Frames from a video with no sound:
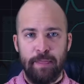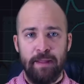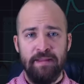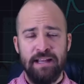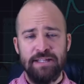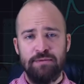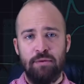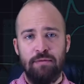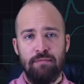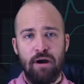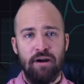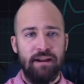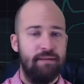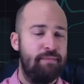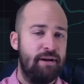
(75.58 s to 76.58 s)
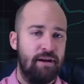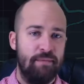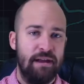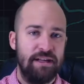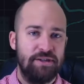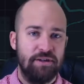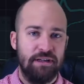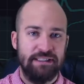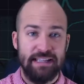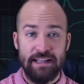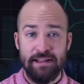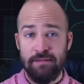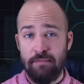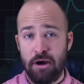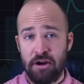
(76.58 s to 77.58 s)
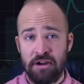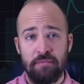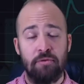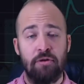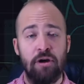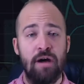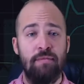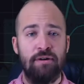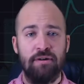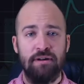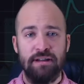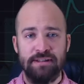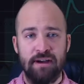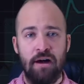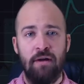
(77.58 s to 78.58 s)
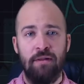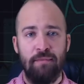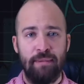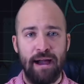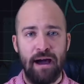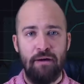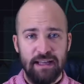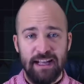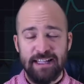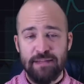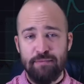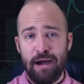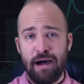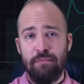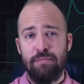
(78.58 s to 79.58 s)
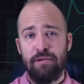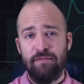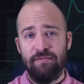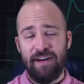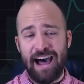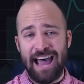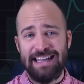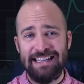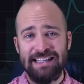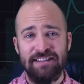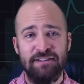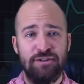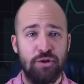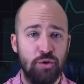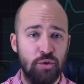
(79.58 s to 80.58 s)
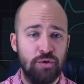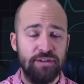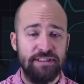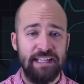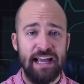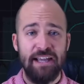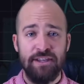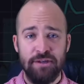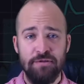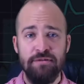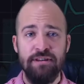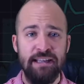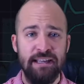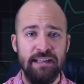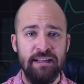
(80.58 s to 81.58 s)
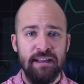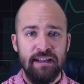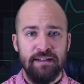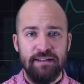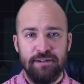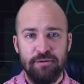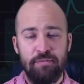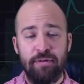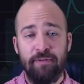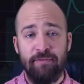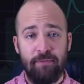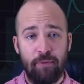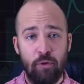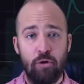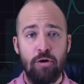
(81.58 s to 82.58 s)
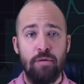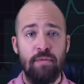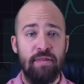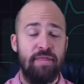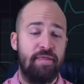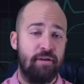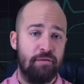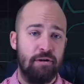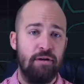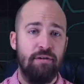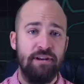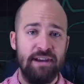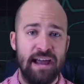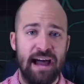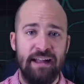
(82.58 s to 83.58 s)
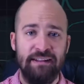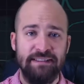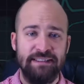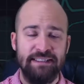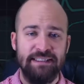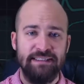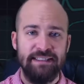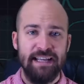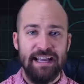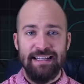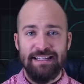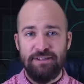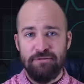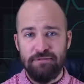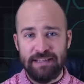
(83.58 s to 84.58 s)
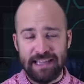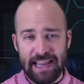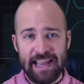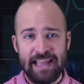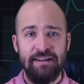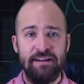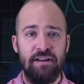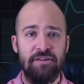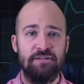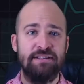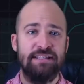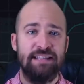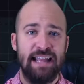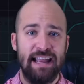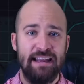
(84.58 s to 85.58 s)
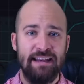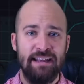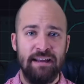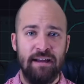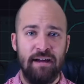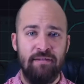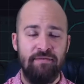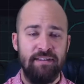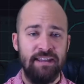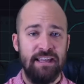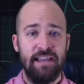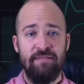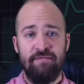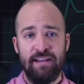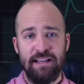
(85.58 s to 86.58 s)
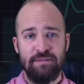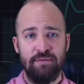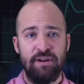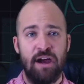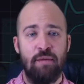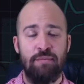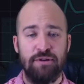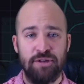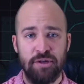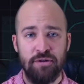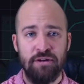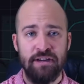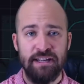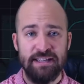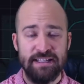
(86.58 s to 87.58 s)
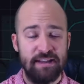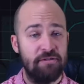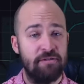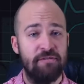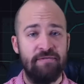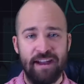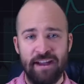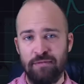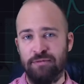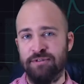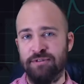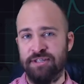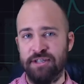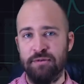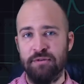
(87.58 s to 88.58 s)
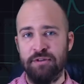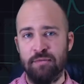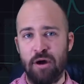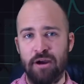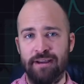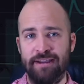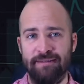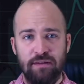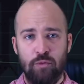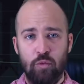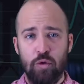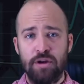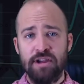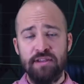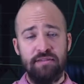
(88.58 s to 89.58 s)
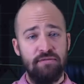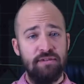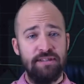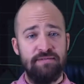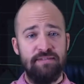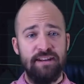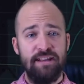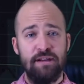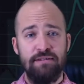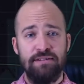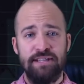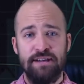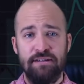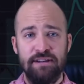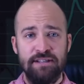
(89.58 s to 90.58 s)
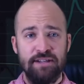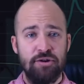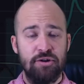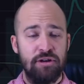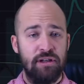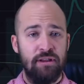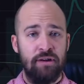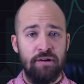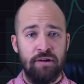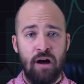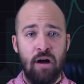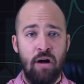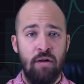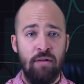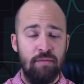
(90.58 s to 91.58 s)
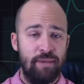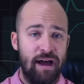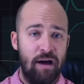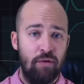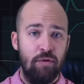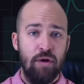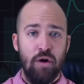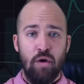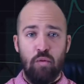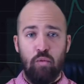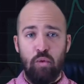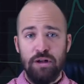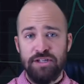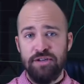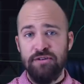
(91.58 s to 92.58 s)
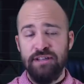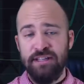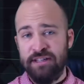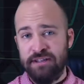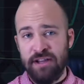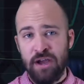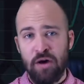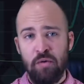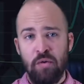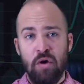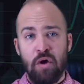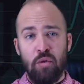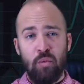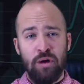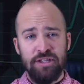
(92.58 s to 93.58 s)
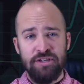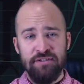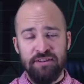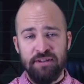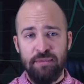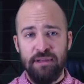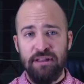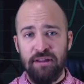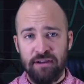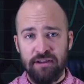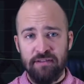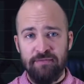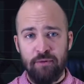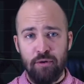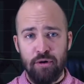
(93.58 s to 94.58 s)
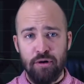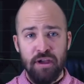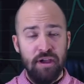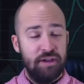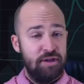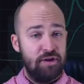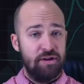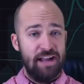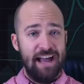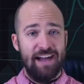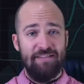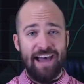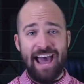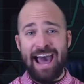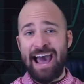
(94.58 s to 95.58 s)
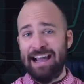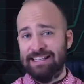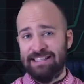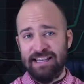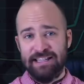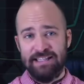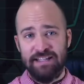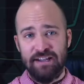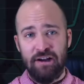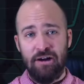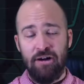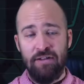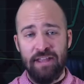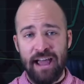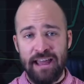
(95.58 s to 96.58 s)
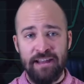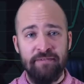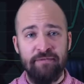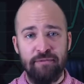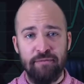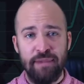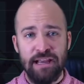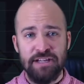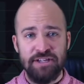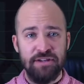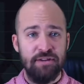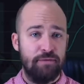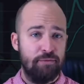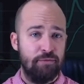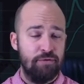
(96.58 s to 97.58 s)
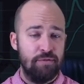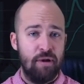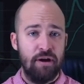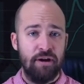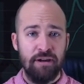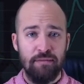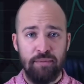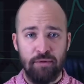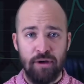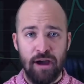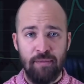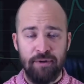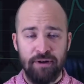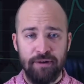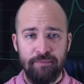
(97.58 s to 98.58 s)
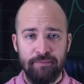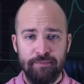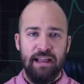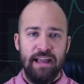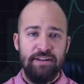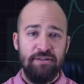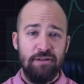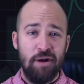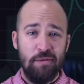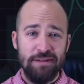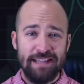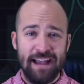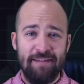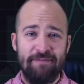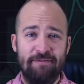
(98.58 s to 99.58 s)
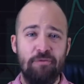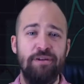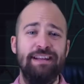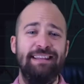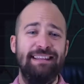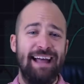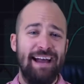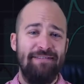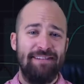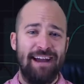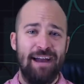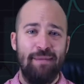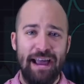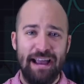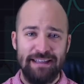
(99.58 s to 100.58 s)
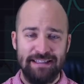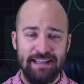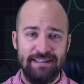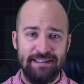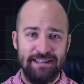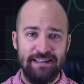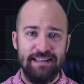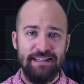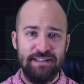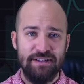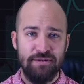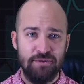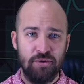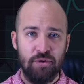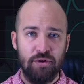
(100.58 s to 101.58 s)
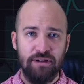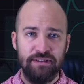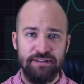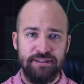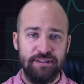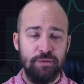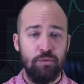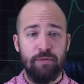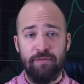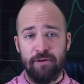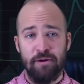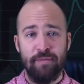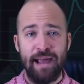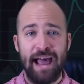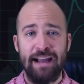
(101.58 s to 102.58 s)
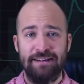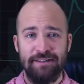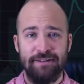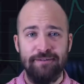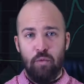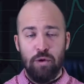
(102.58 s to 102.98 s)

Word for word: And that's what Market Barometrix and the market barometer is all about. It's about providing the tools that you need to perform thorough analysis to gain an understanding of the investment opportunities that are available to you in the market. Working through this video series, you're going to learn all about what you need to know, what you need to be looking for. You're going to have access to all that information through the market barometer, and you'll always have free lifetime access to these tutorials to refer back to.